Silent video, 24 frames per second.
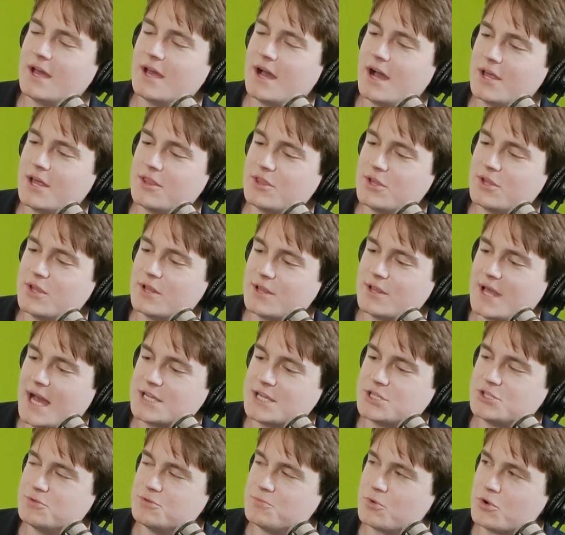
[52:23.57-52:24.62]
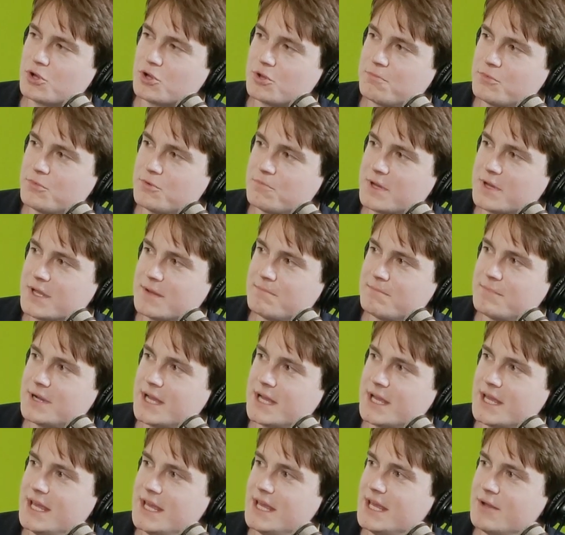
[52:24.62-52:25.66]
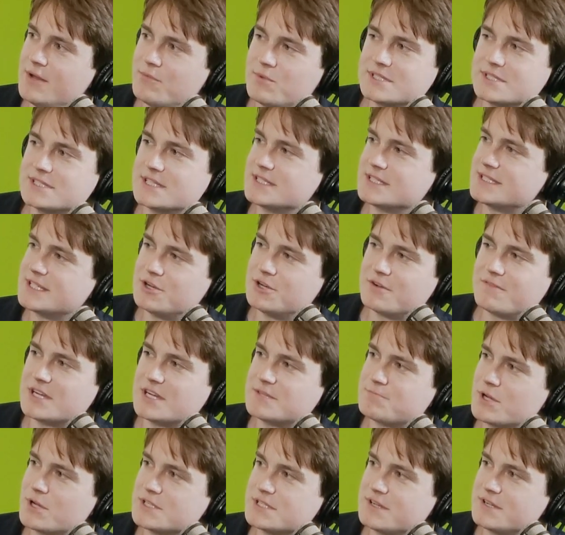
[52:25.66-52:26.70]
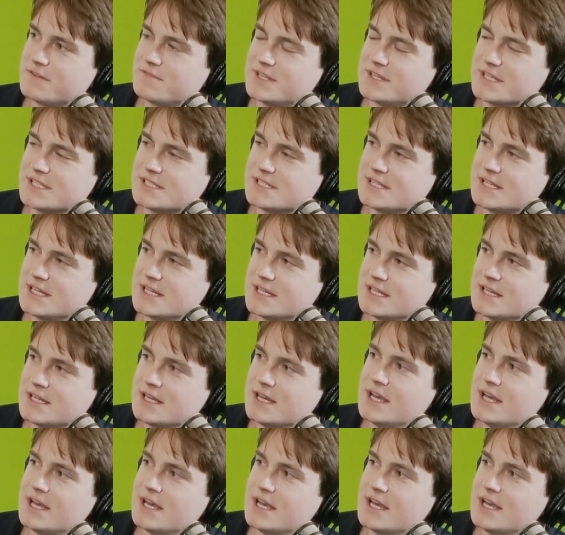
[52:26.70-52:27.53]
the last Do More Good movement, but he was the senior vice president of Disney.